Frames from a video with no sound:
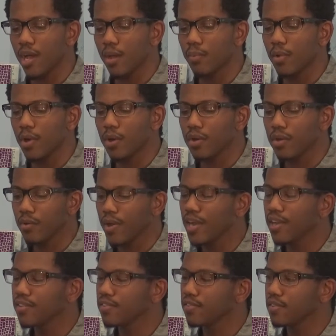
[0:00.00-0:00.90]
all
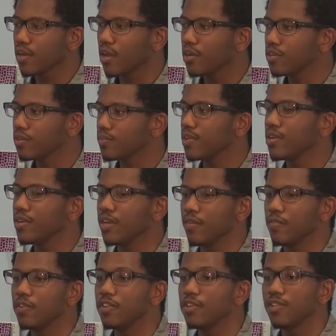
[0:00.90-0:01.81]
grants and scholarships that are
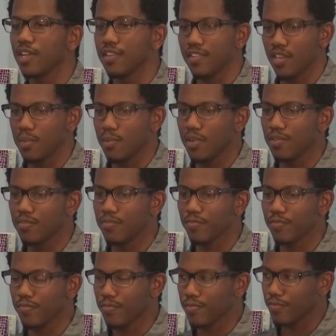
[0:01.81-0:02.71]
given to you, that's going to be
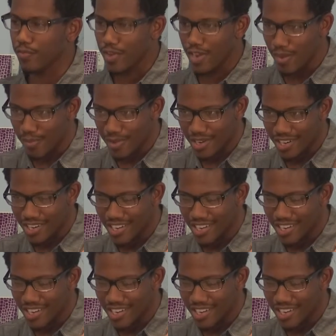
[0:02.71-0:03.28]
free money.